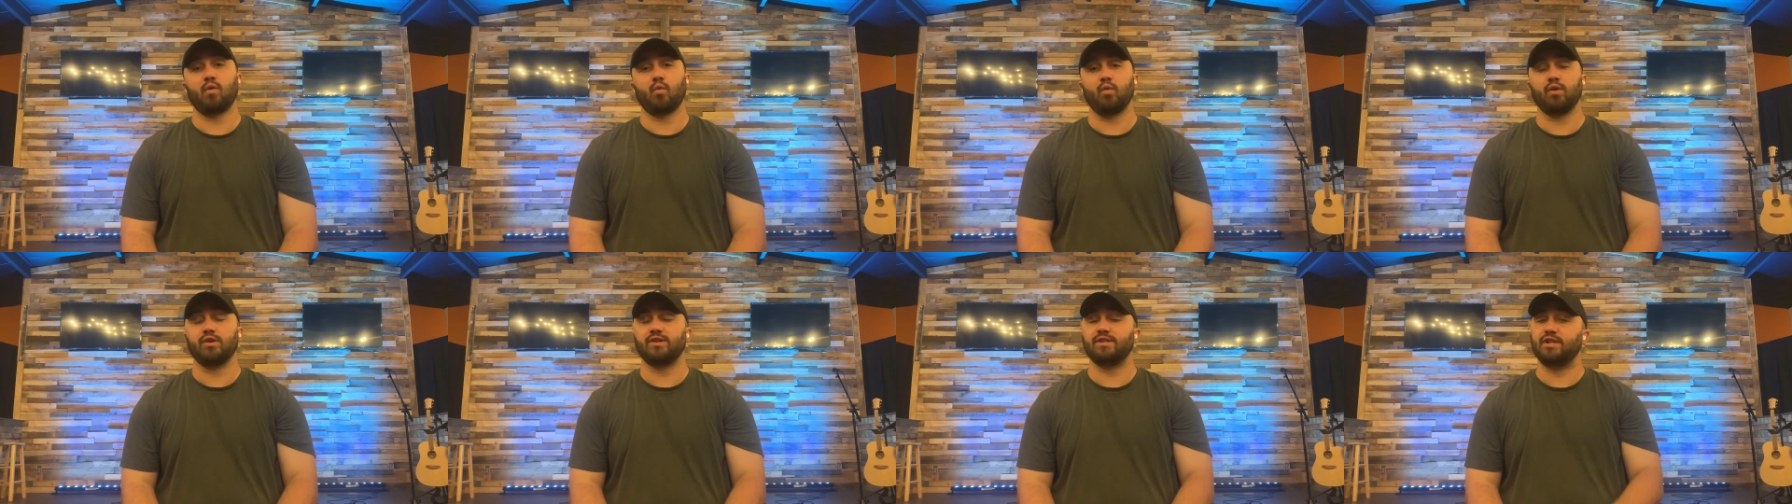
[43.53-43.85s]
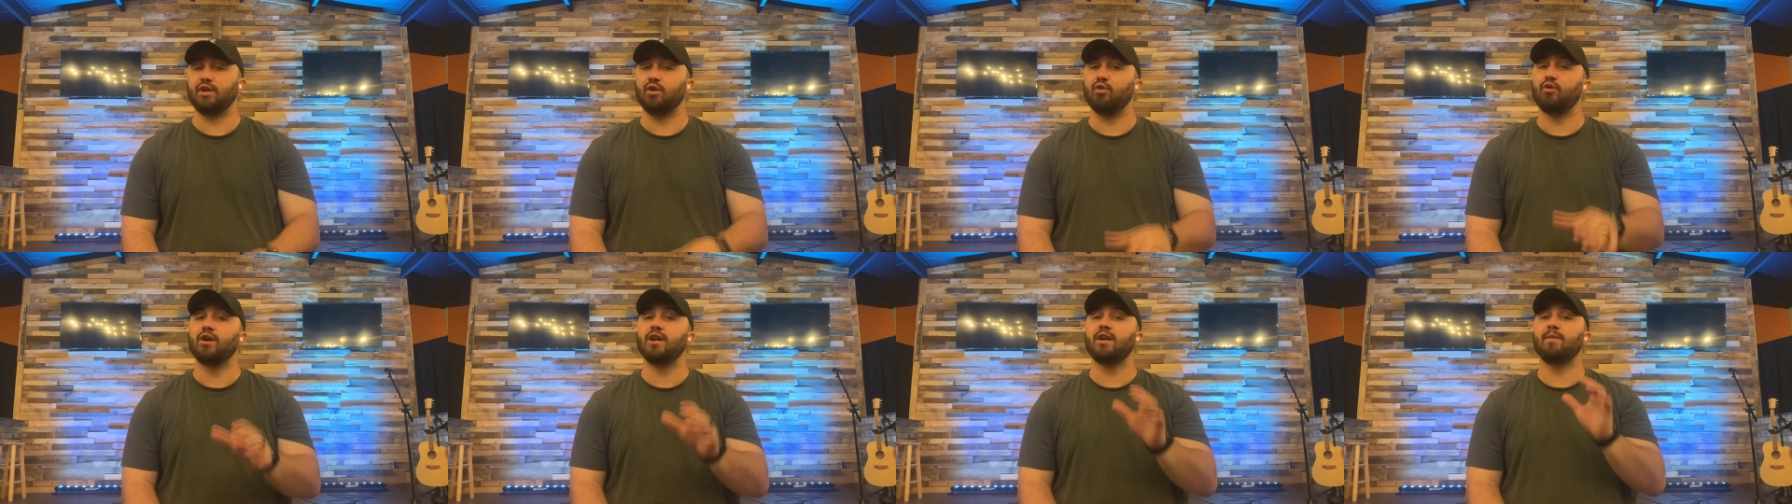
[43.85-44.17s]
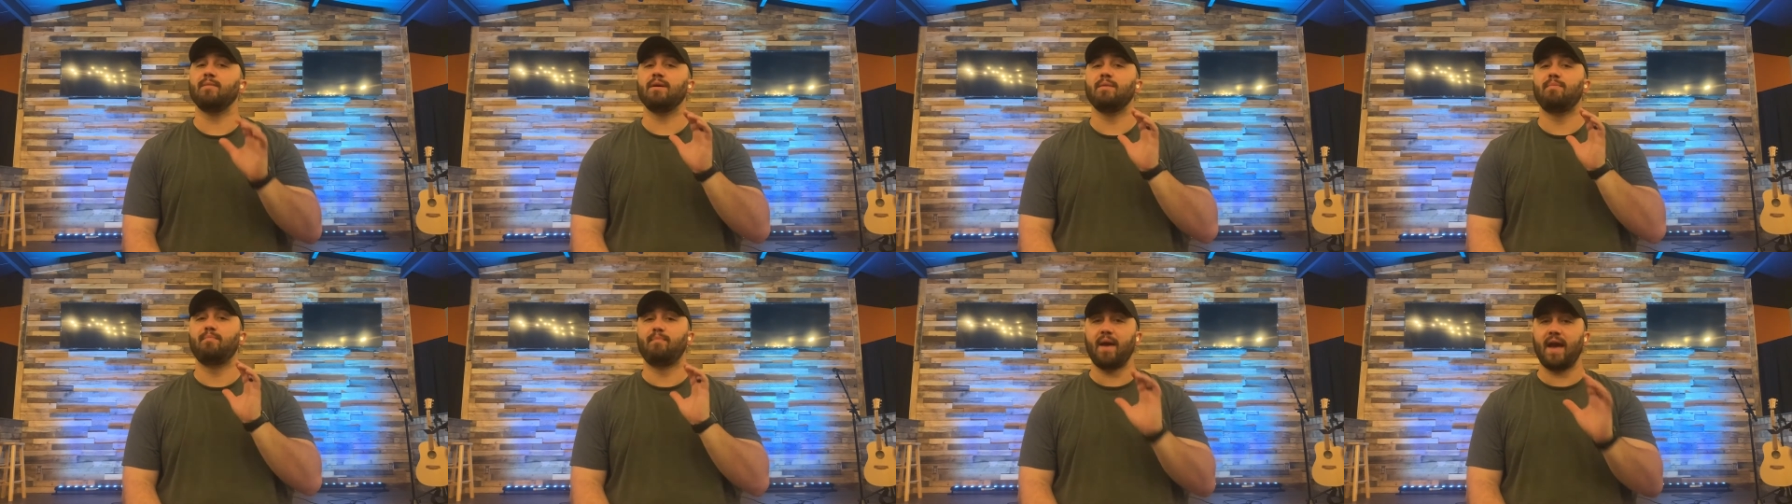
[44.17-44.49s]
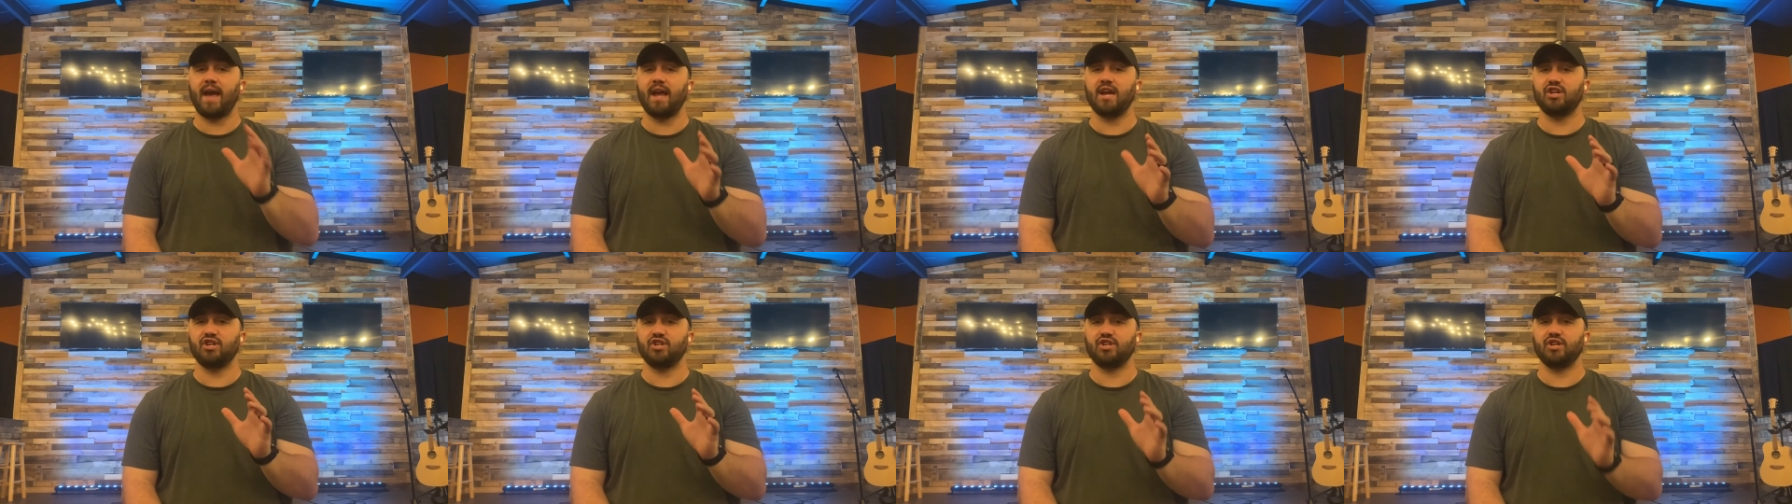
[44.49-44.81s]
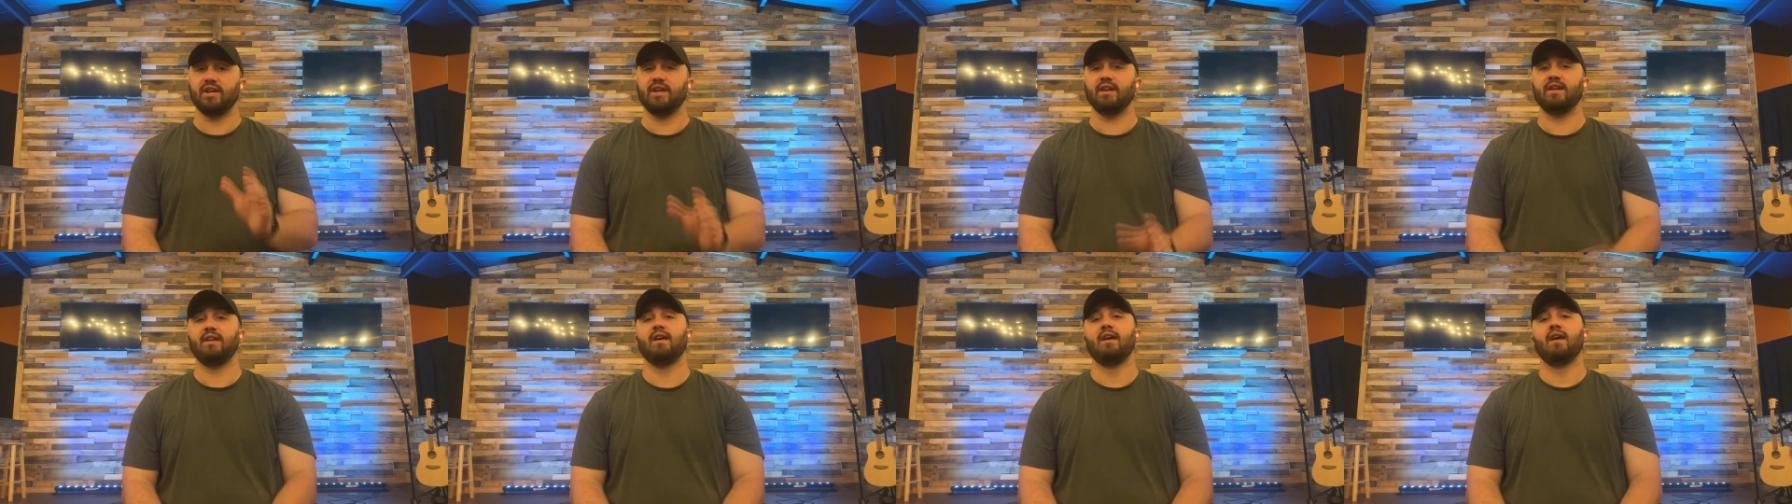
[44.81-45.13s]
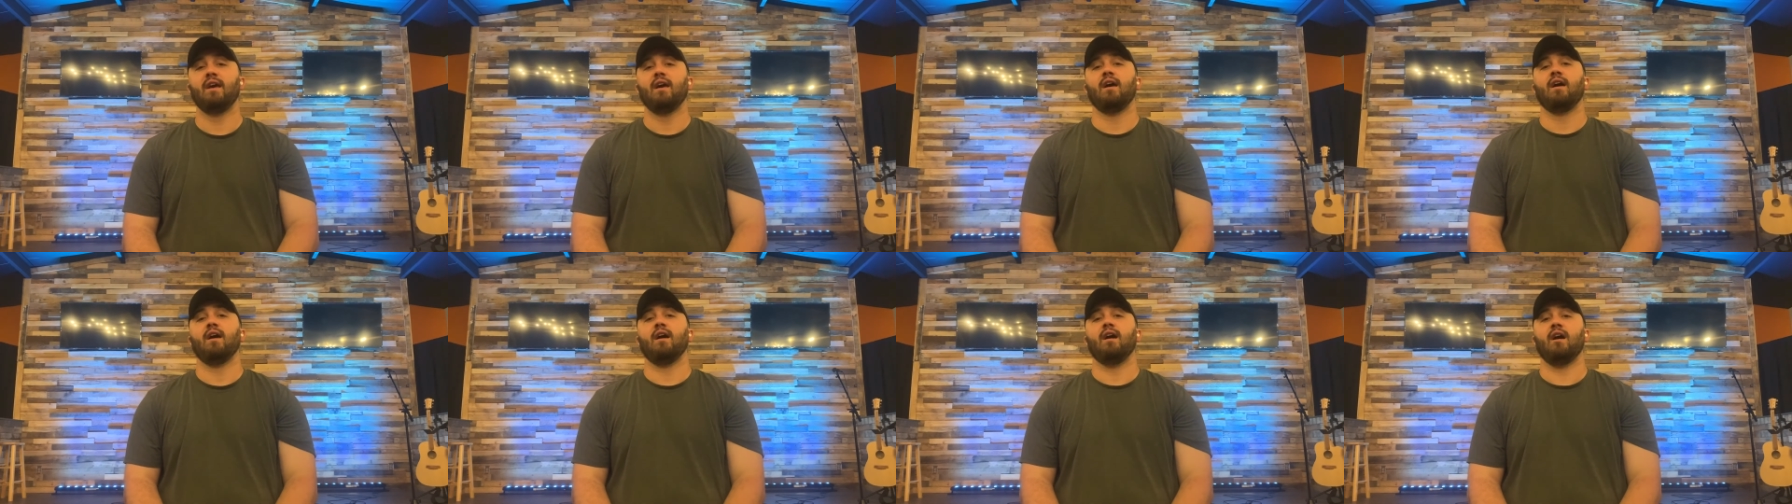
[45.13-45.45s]
we're still going to be patient
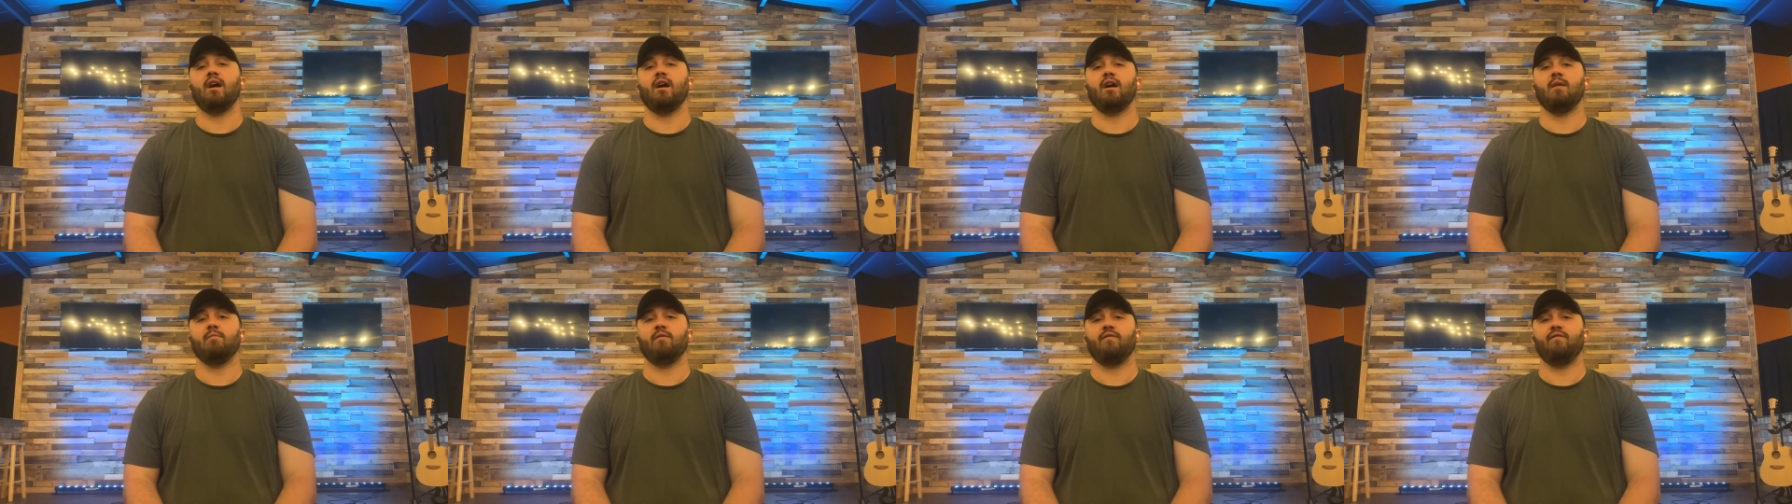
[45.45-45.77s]
um,